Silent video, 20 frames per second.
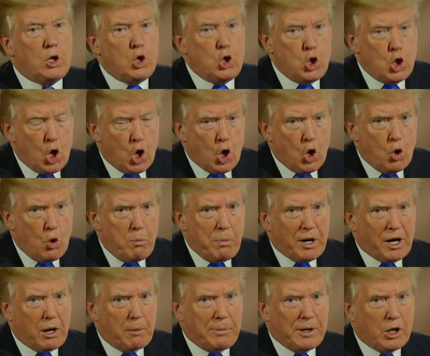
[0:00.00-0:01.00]
No,
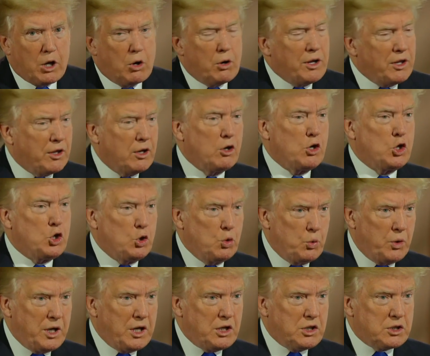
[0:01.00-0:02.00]
but I'll be going there in 2
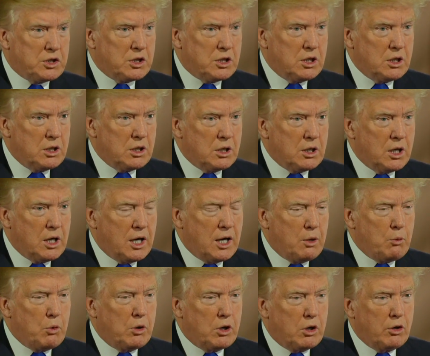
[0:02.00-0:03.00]
weeks,
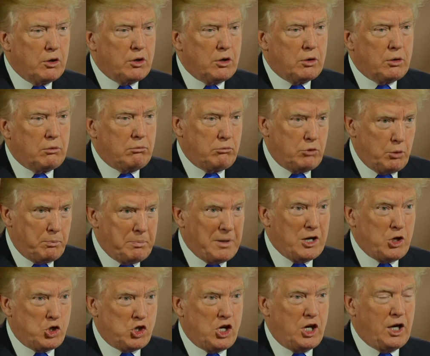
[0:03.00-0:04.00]
and we'll go to
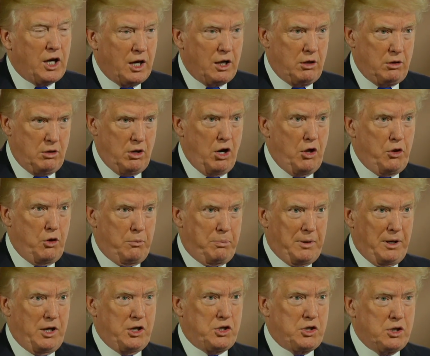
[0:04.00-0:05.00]
Beijing and other
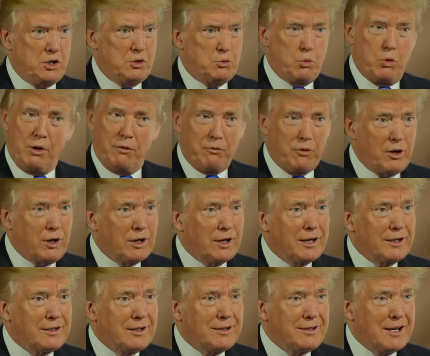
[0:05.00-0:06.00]
places, wherever he'd
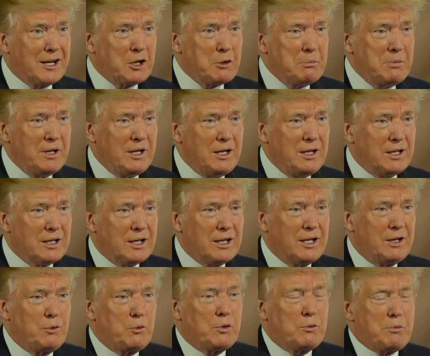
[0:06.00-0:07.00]
like to take me,
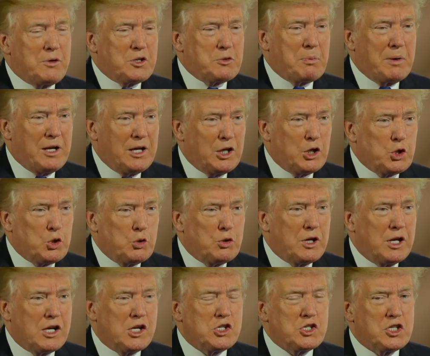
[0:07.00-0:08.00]
and we'll be spending 2
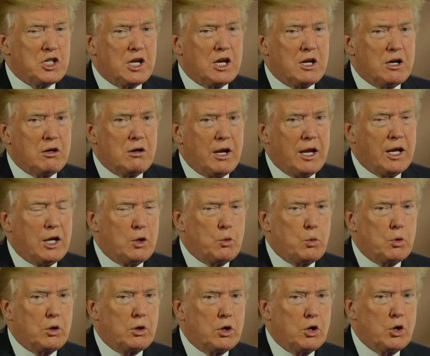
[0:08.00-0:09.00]
days there,
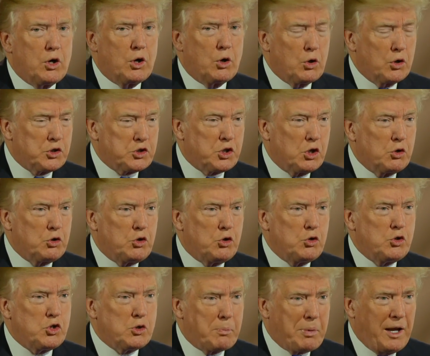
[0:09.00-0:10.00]
and we're going also
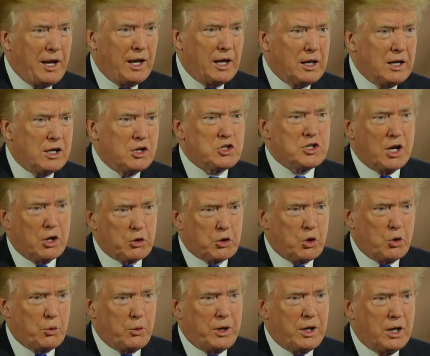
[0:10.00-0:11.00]
to Japan and
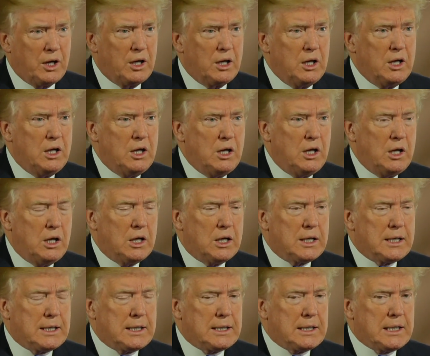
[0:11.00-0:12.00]
South Korea,
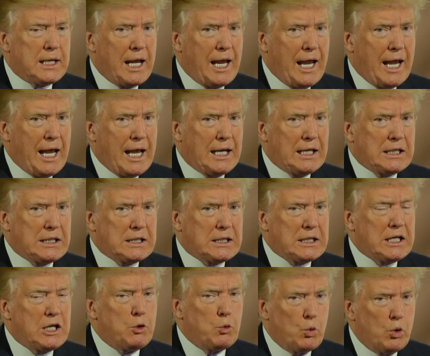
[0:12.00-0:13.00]
and
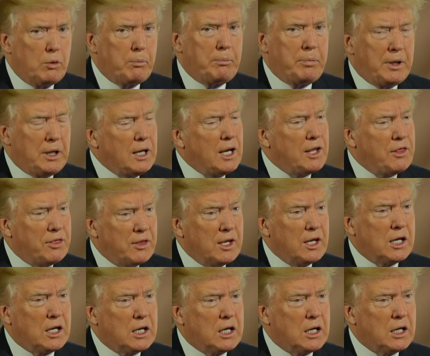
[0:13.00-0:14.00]
it will be, I
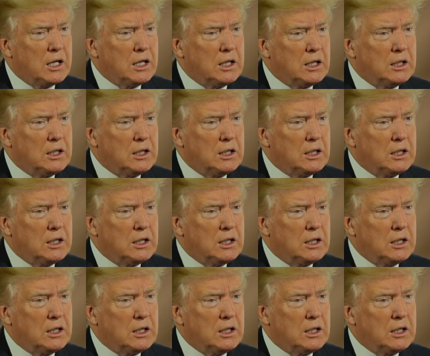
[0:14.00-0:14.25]
think,